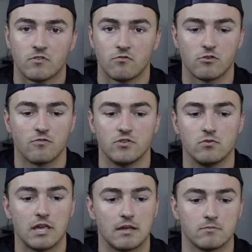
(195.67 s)
for a few
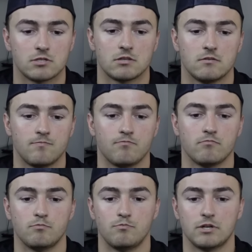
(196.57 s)
games,
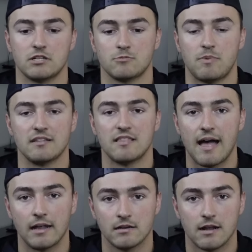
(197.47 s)
but despite
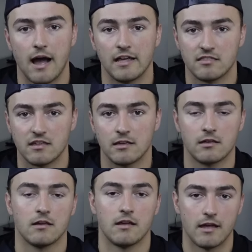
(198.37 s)
that, I
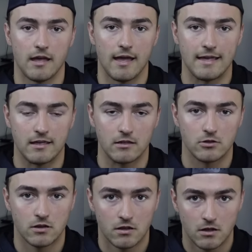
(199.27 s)
think a
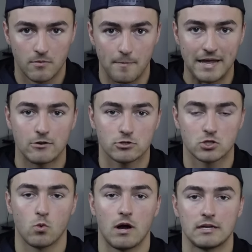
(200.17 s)
Bengals
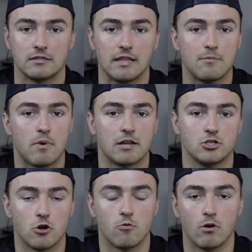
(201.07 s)
squad led by
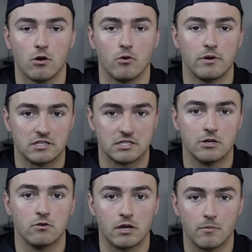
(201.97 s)
Joe Burrow is
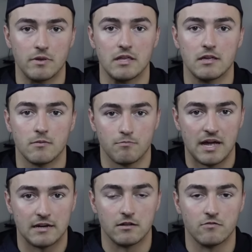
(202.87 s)
still going to be
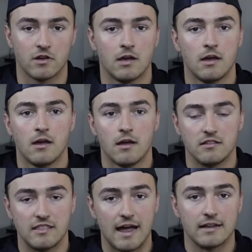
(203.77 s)
competitive.
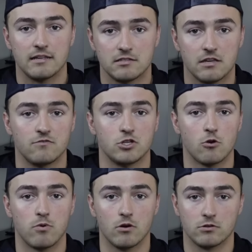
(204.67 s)
That is if Joe
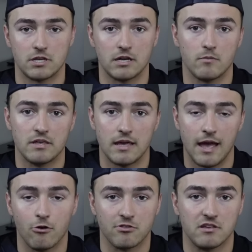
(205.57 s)
Burrow is going to be
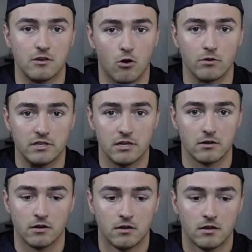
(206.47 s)
healthy all year.